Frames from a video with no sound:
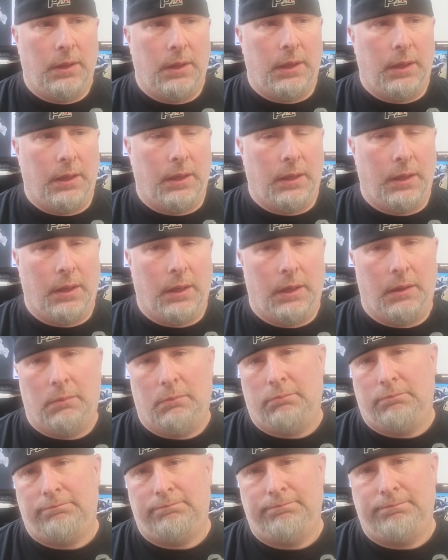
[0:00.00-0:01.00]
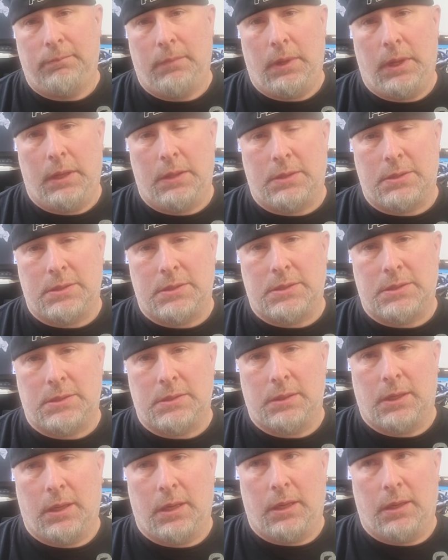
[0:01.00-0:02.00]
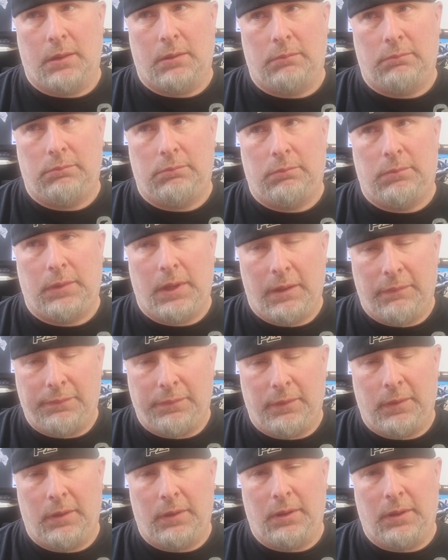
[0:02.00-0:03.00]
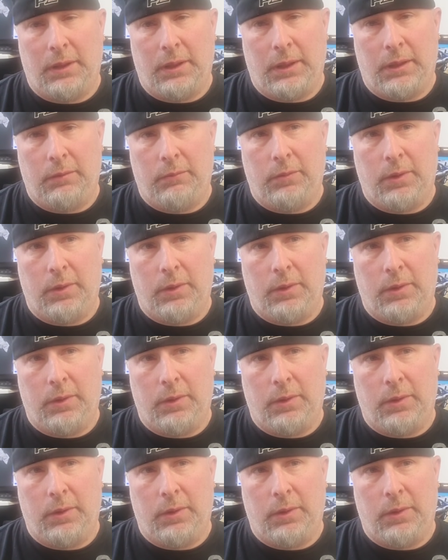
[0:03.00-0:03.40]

And it's definitely,